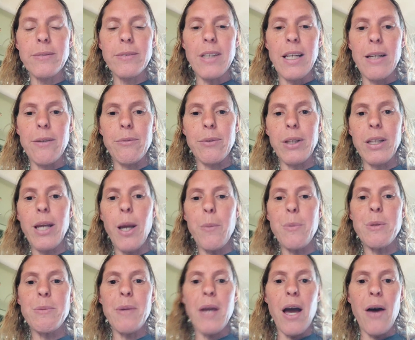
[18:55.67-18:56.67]
It really
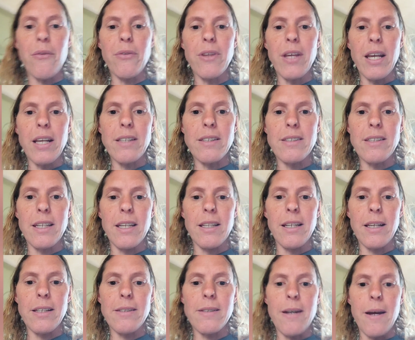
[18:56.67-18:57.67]
helps me out. Thanks. See you
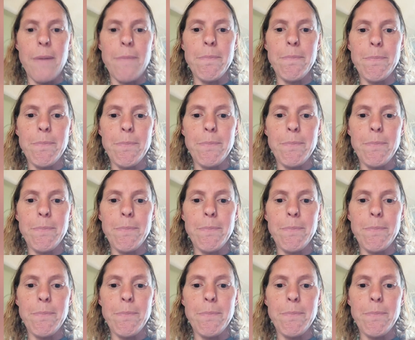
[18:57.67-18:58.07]
next time.